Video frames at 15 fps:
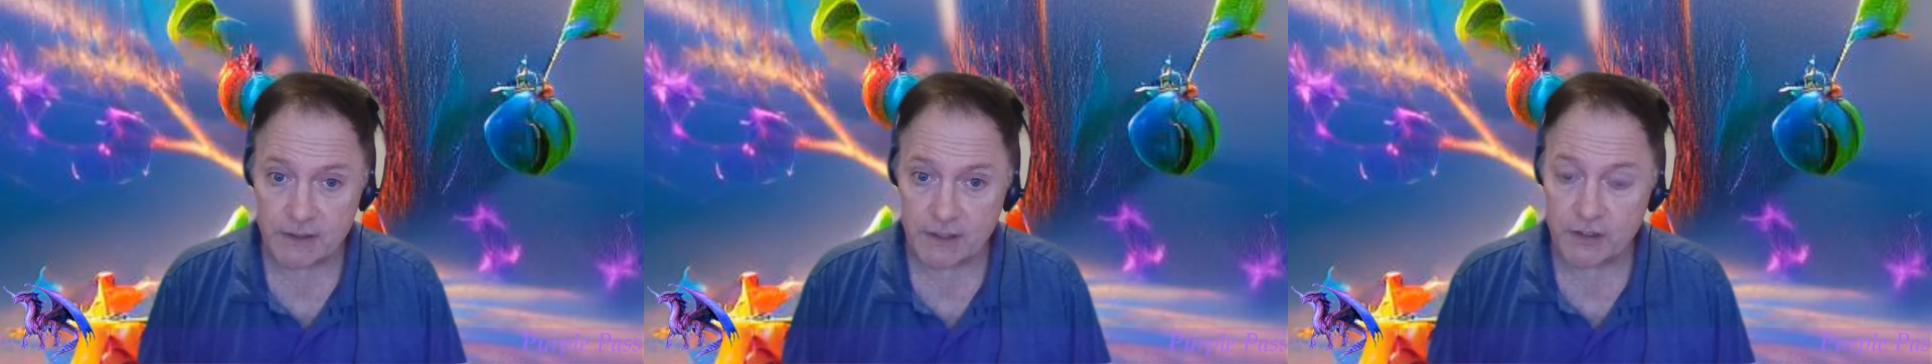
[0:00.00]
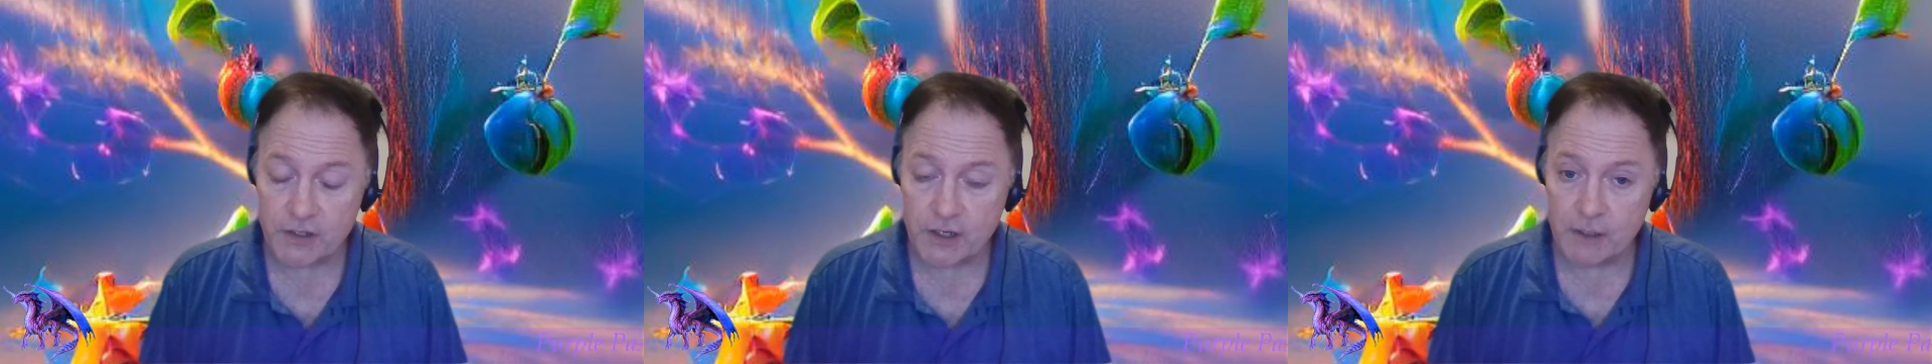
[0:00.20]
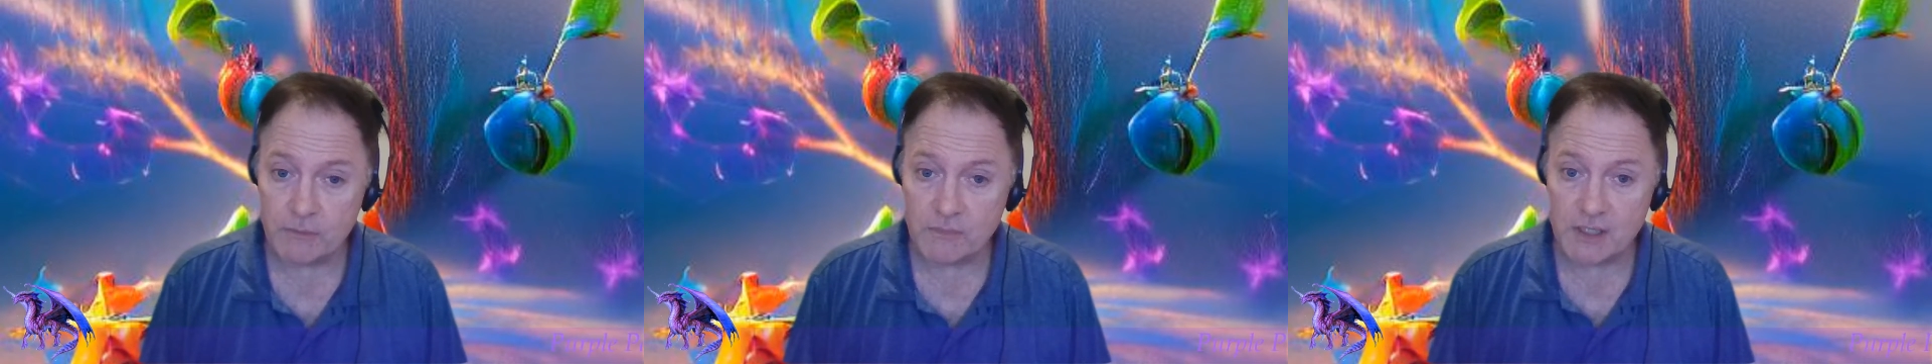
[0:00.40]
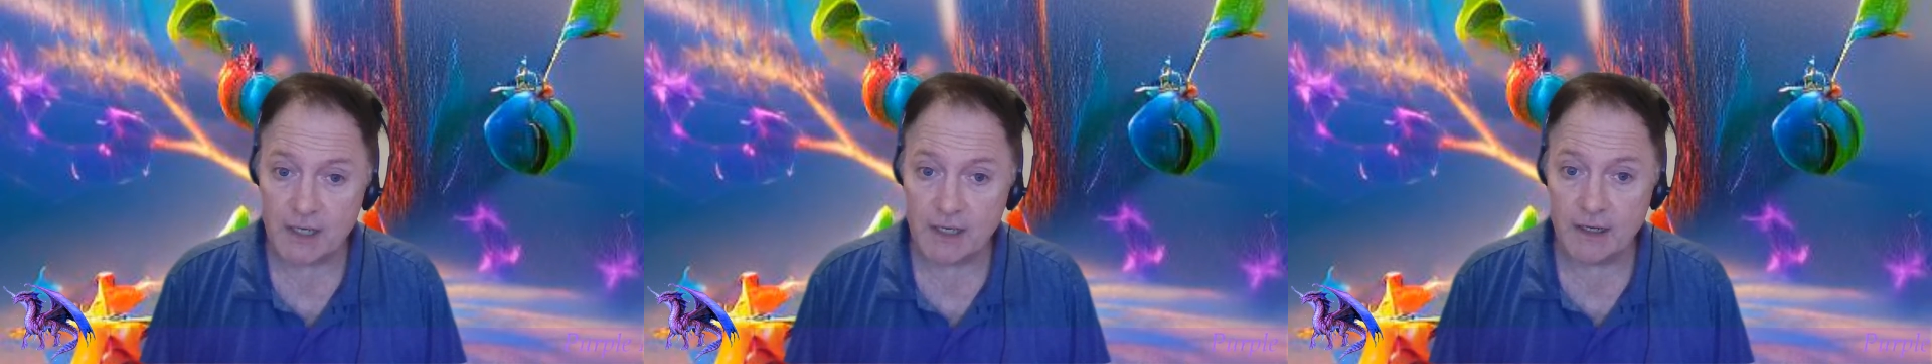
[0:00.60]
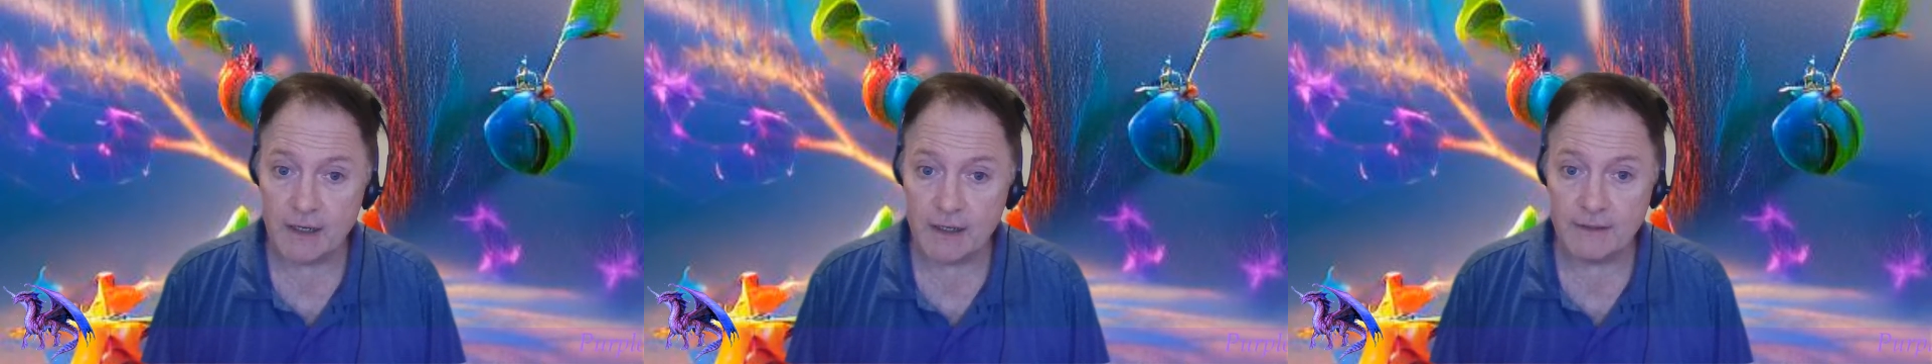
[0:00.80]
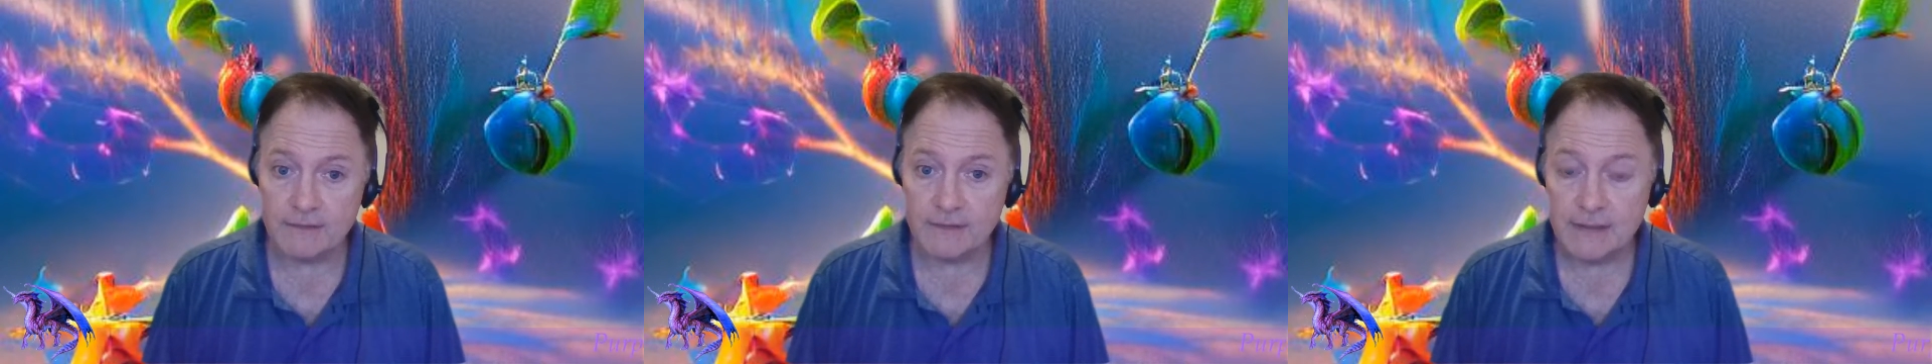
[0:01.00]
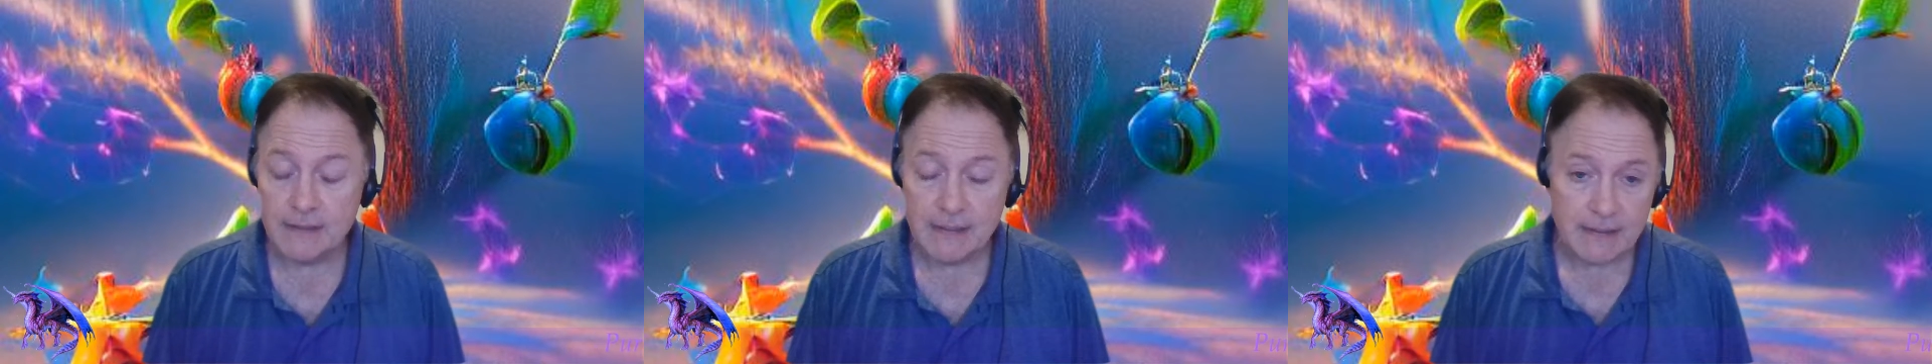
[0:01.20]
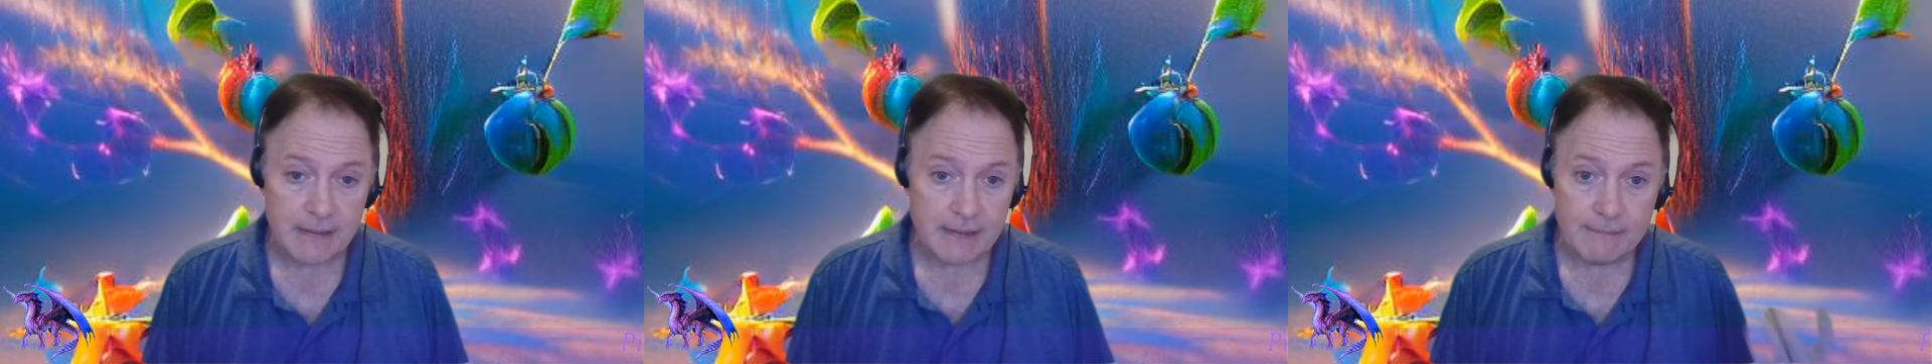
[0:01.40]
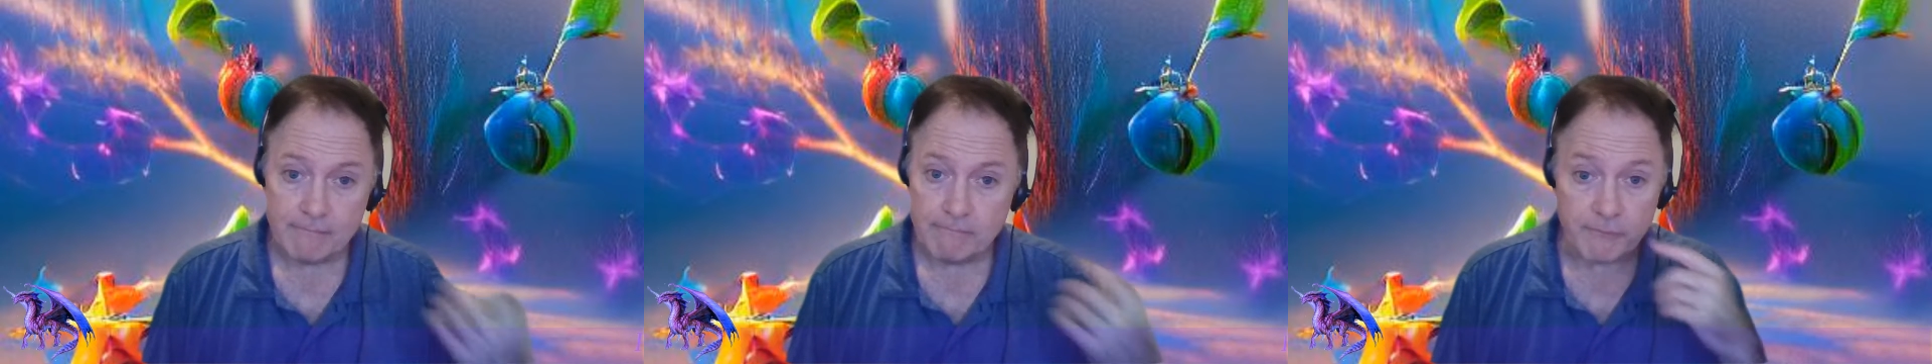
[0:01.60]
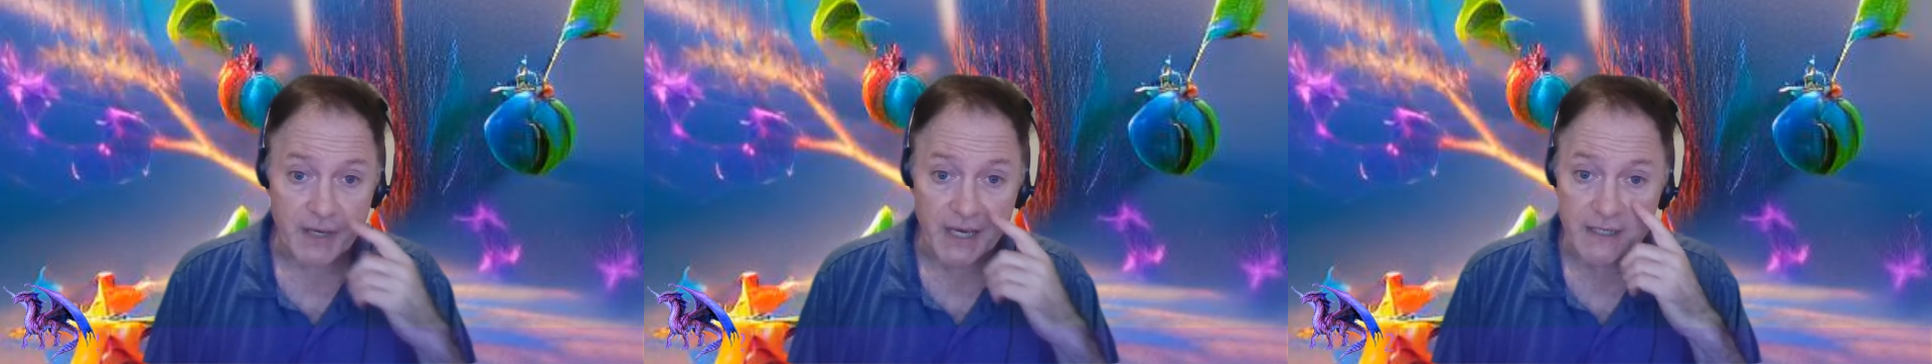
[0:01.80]
in terms of
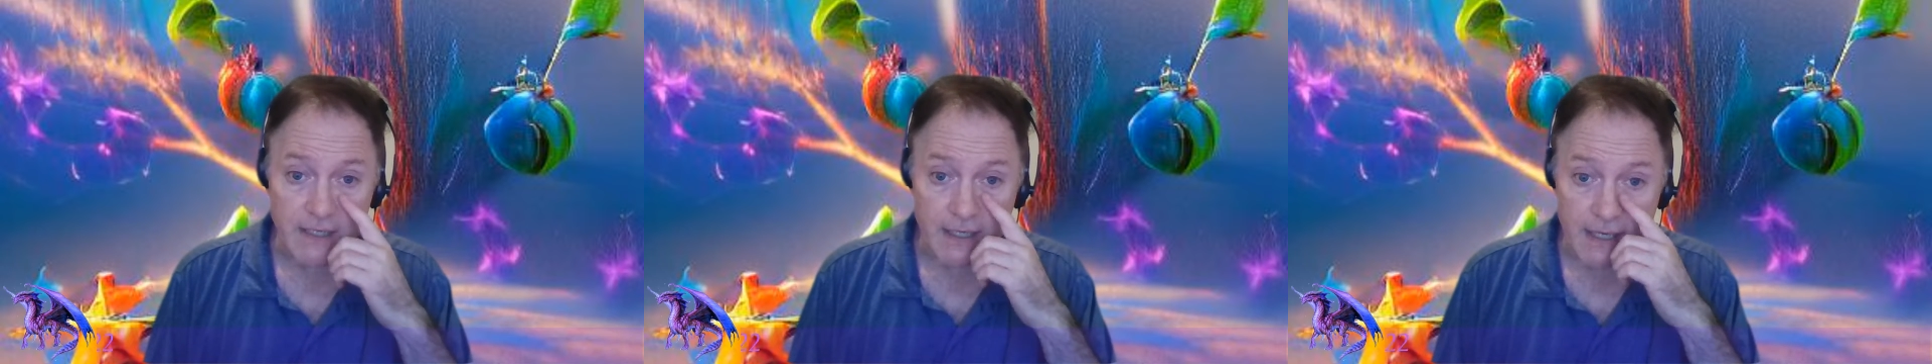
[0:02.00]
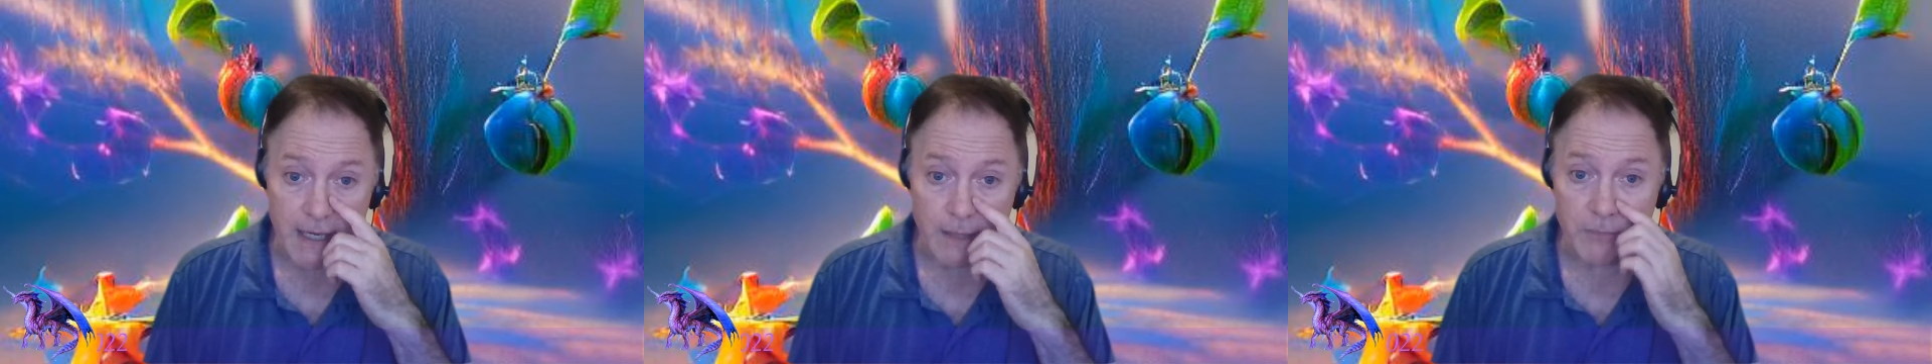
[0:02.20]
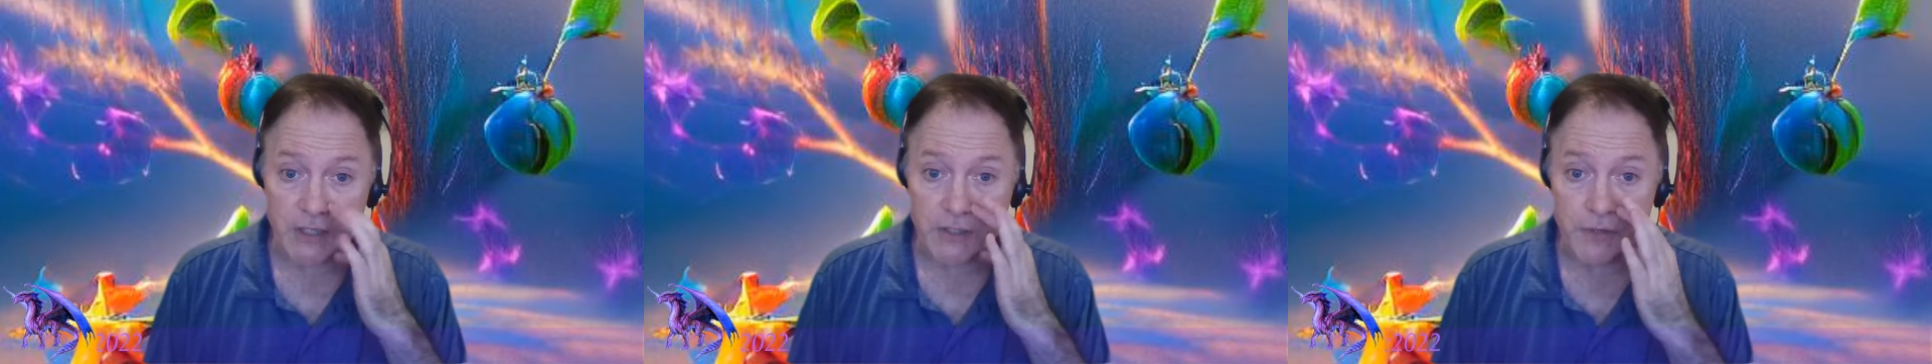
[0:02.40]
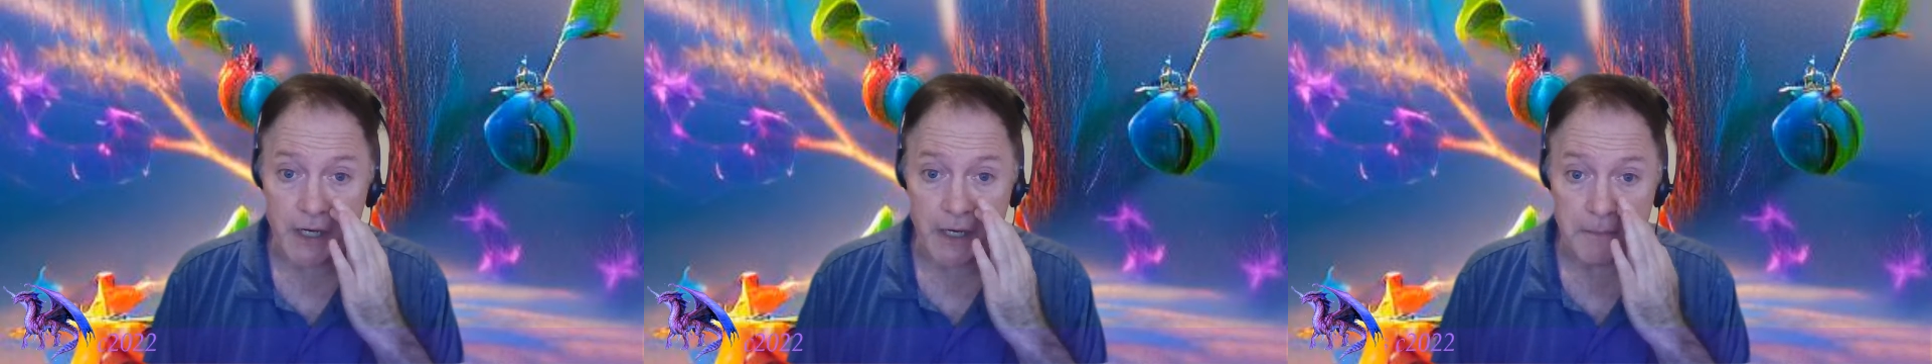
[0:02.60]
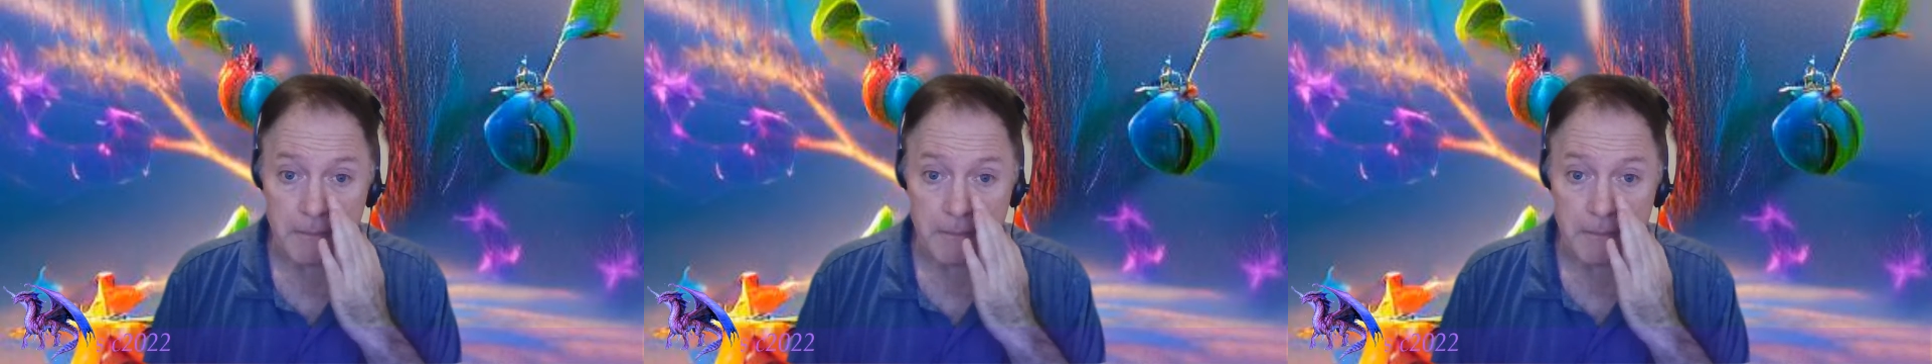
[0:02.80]
basic chemistry?